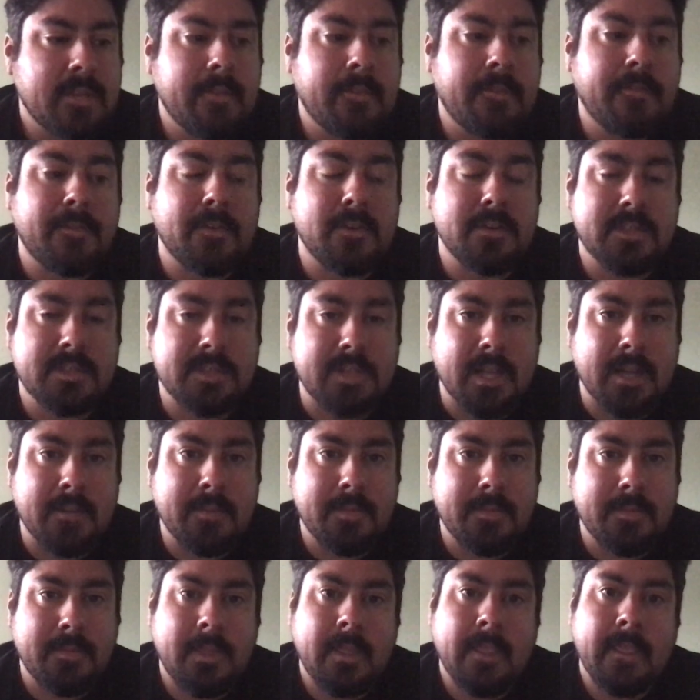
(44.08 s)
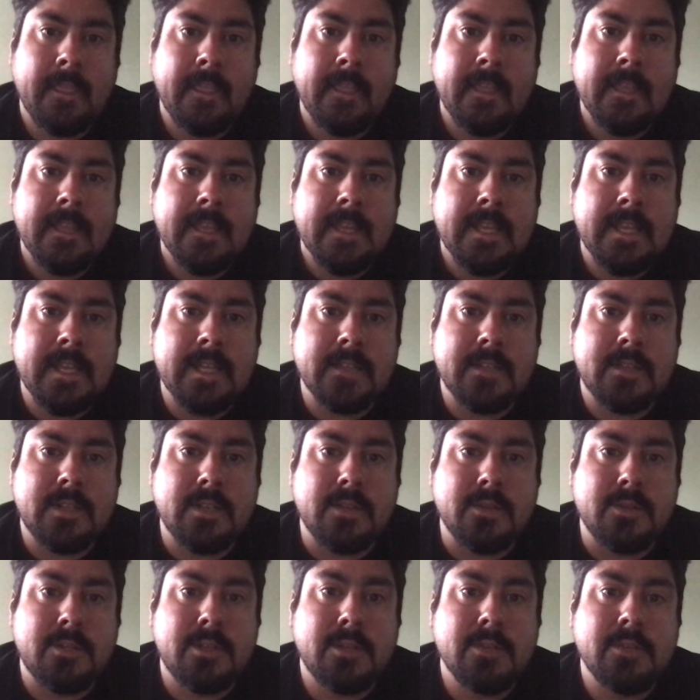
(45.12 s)
First step is
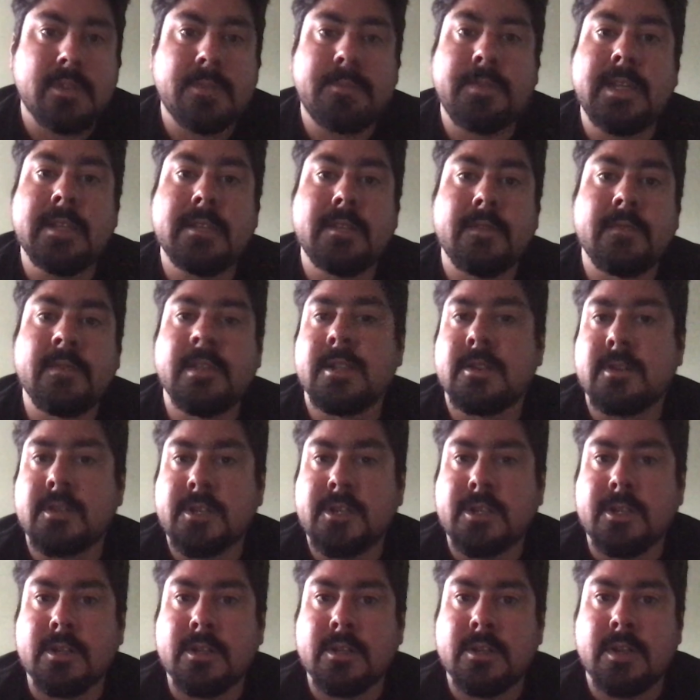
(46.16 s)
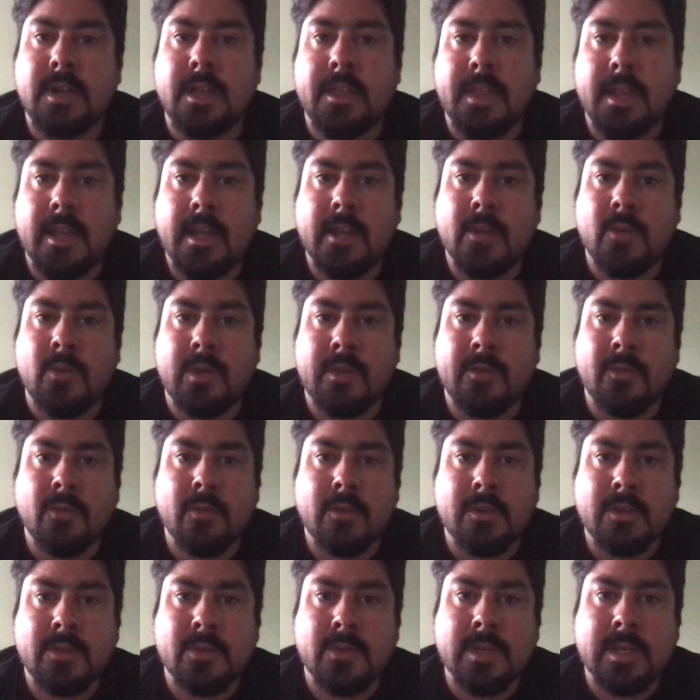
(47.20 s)
to choose a piece of literature that we've
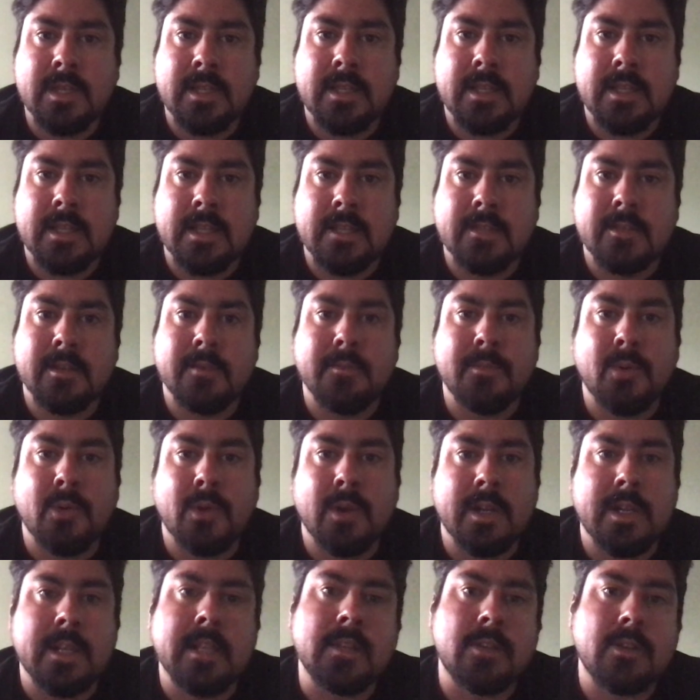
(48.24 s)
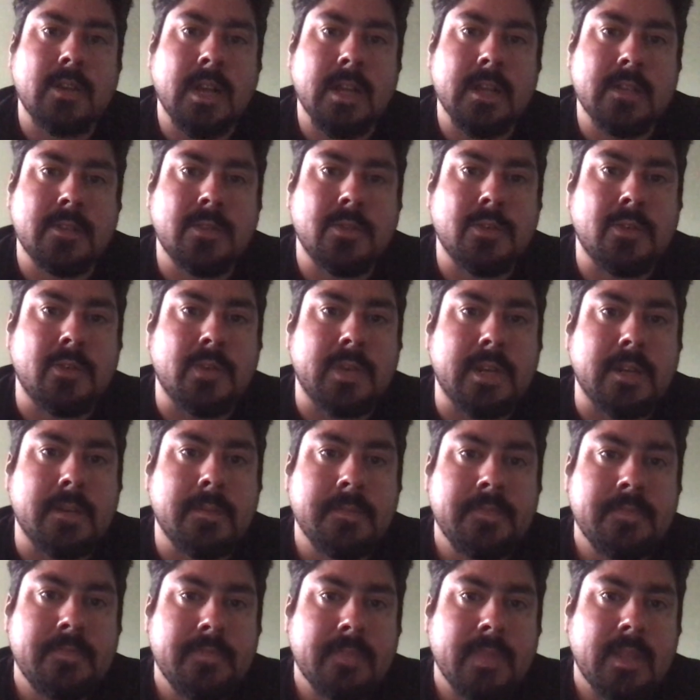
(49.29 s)
worked with at some point in your high school career.
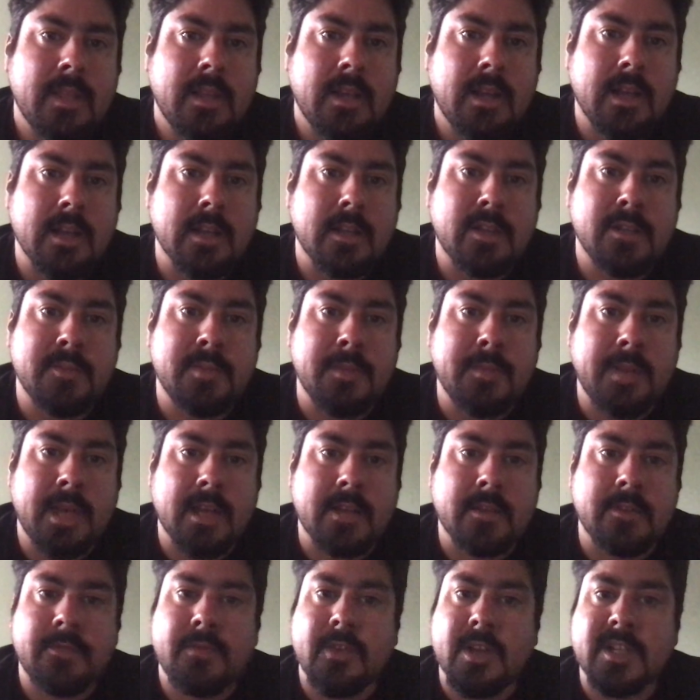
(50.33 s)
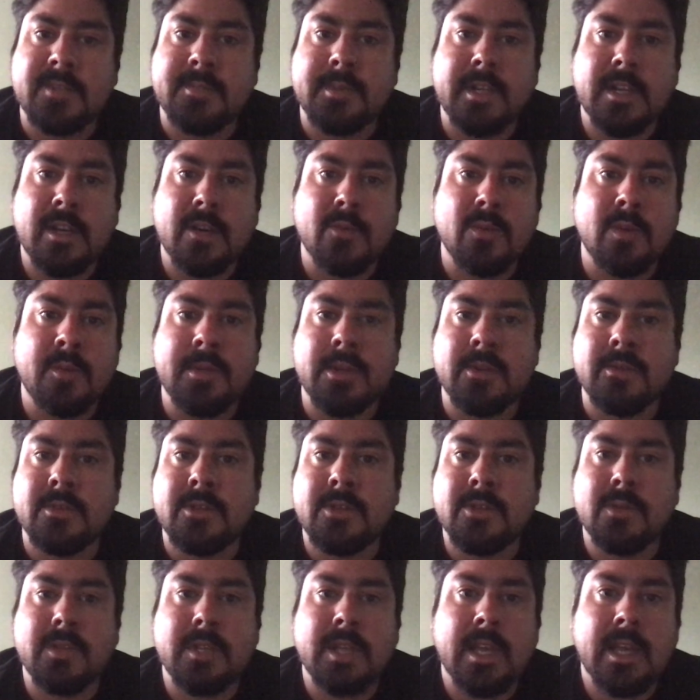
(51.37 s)
It could be back to freshman year, Romeo and
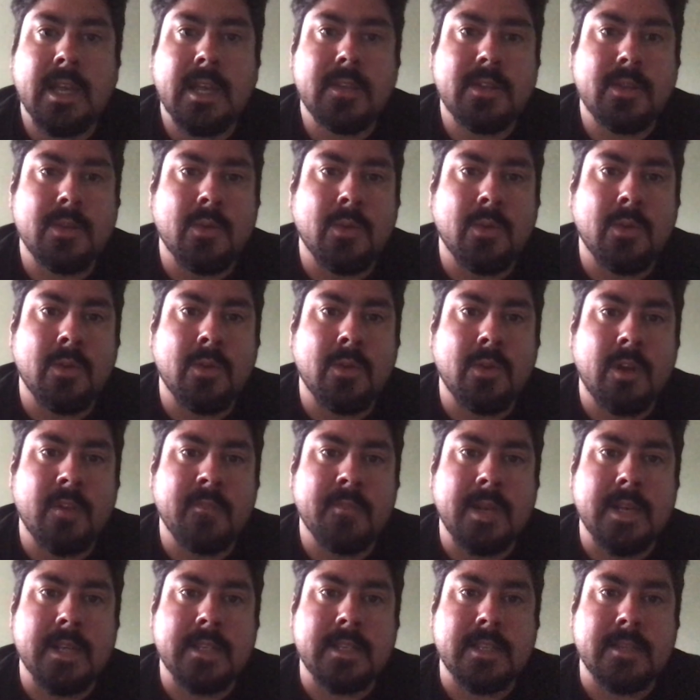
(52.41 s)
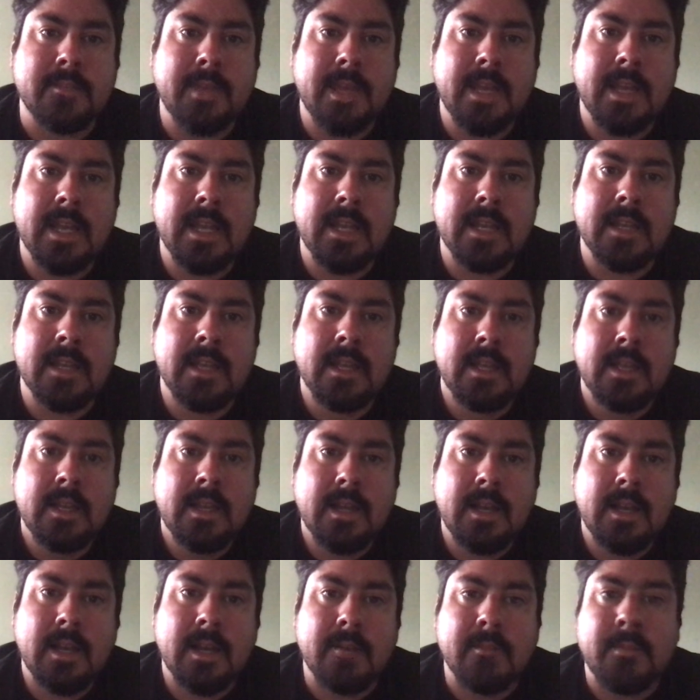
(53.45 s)
Juliet, or Of Mice and Men,
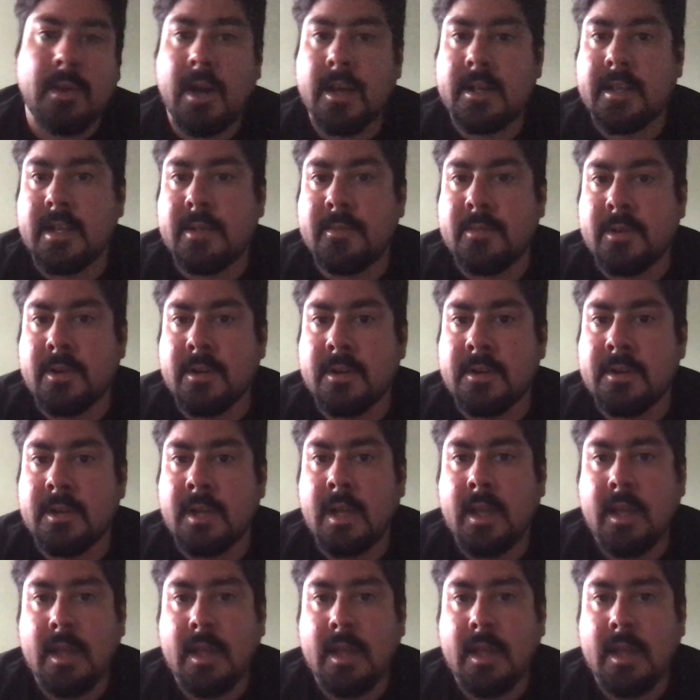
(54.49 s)
Mockingbird,